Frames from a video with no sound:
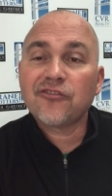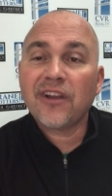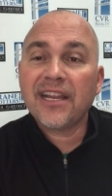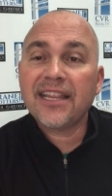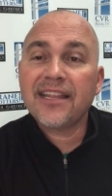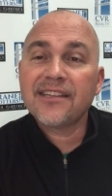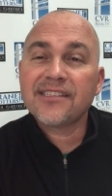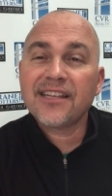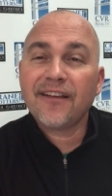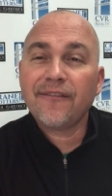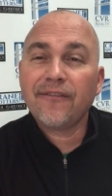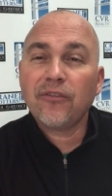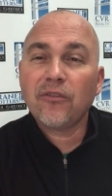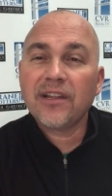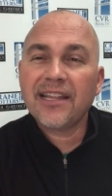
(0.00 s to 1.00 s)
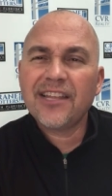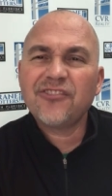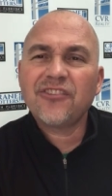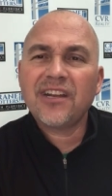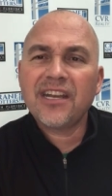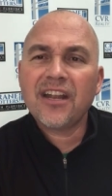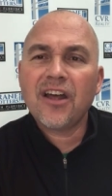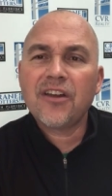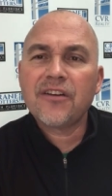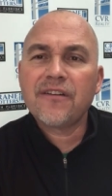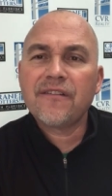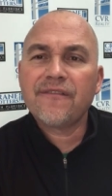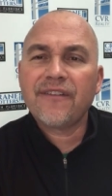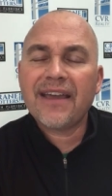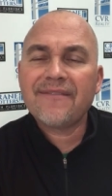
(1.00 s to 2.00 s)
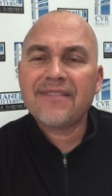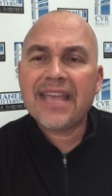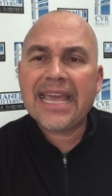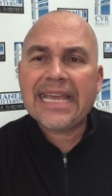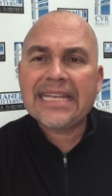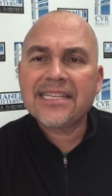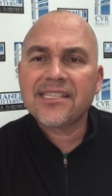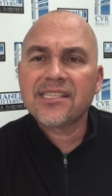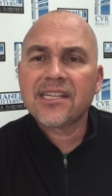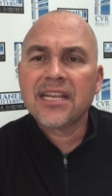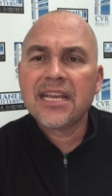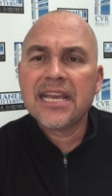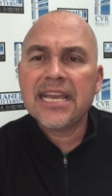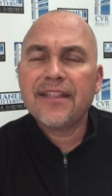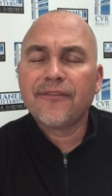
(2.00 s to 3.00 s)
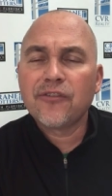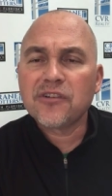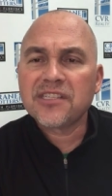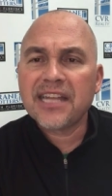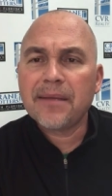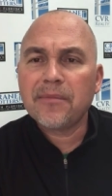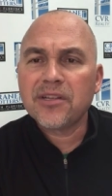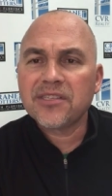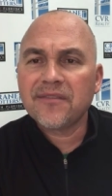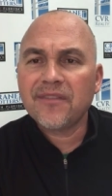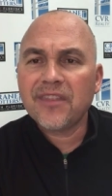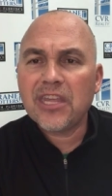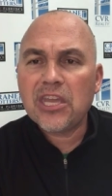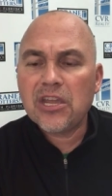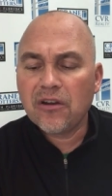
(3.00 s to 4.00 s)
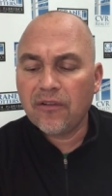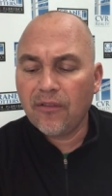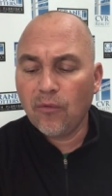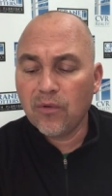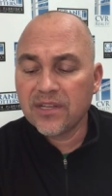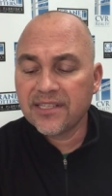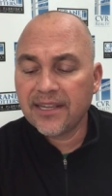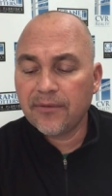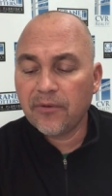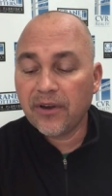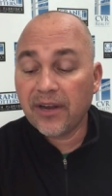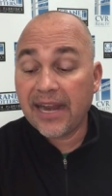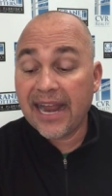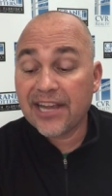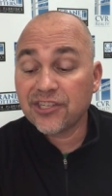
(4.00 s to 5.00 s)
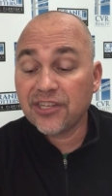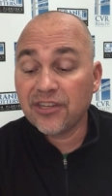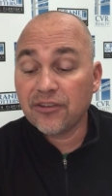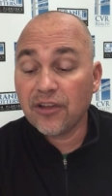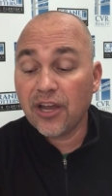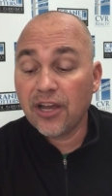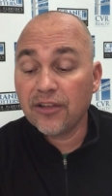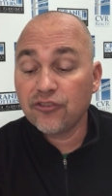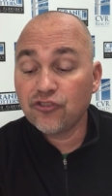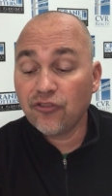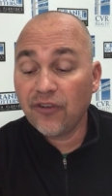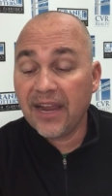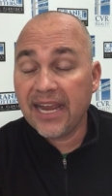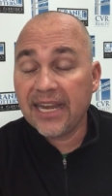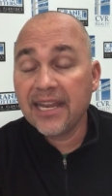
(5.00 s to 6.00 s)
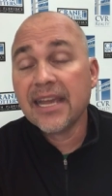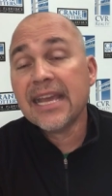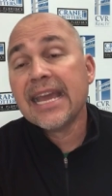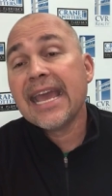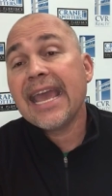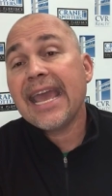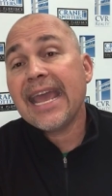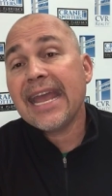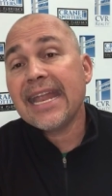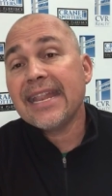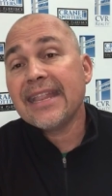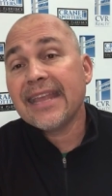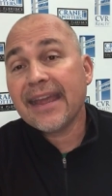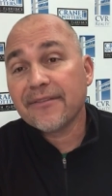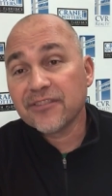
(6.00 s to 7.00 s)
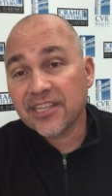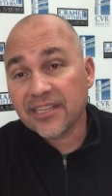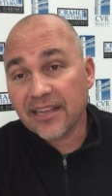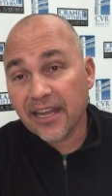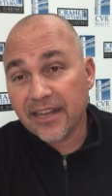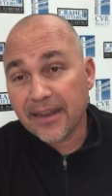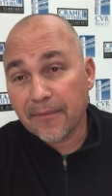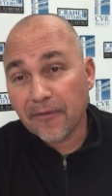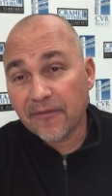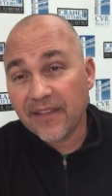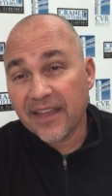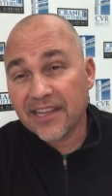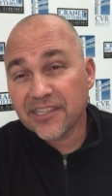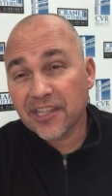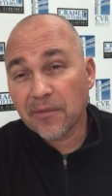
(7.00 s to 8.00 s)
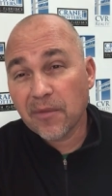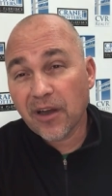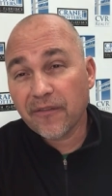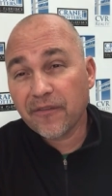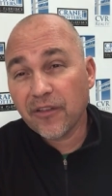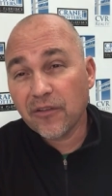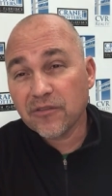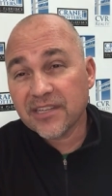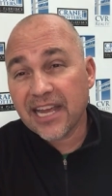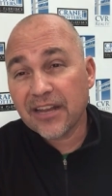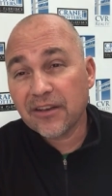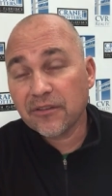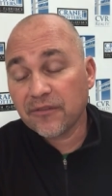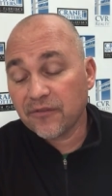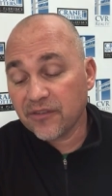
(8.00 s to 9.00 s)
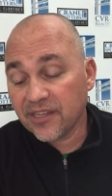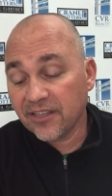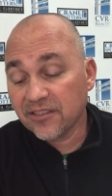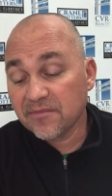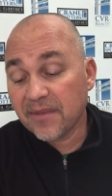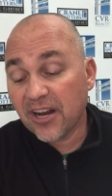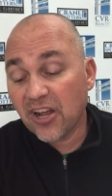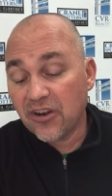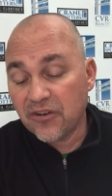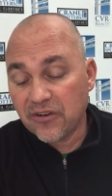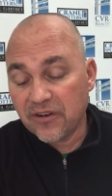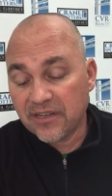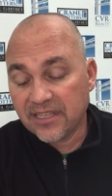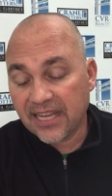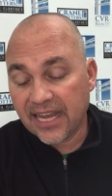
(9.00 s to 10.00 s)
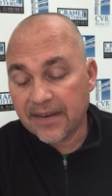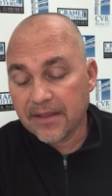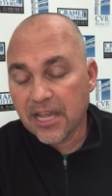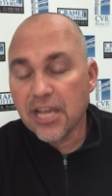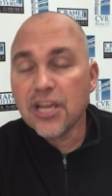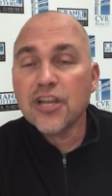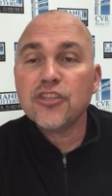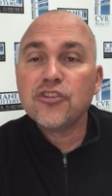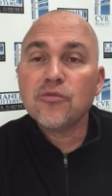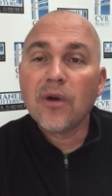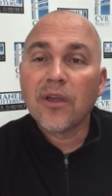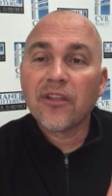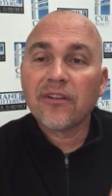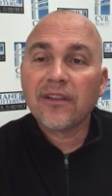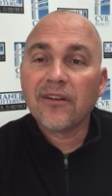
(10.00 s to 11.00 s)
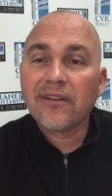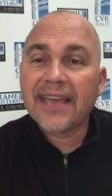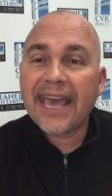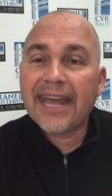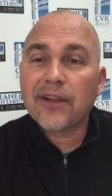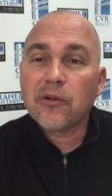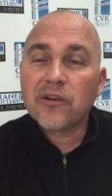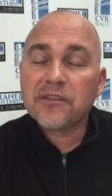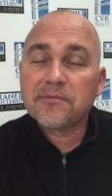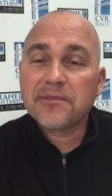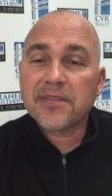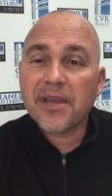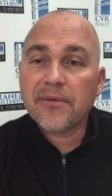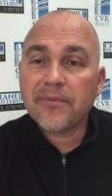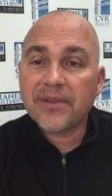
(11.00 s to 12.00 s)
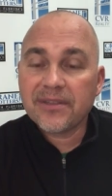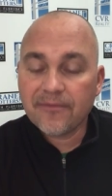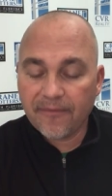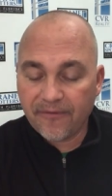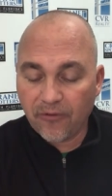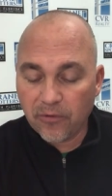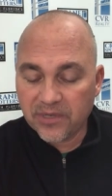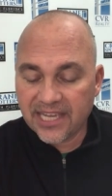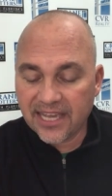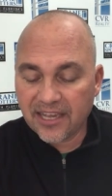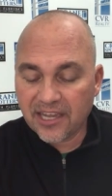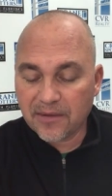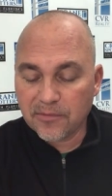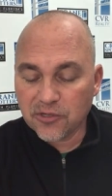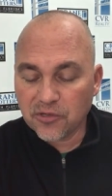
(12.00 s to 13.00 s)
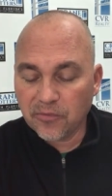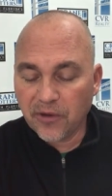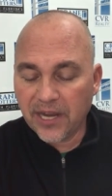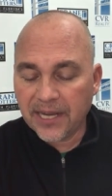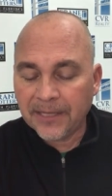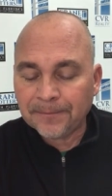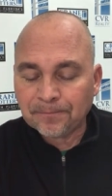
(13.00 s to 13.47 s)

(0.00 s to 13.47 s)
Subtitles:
traded in South Florida, they traded in 105 days in the first 9 months of the year. The ones that were going to actually trade, and the average number of days in the market for those condos for sale is about 110. Two other little categories to take away before we take a commercial break.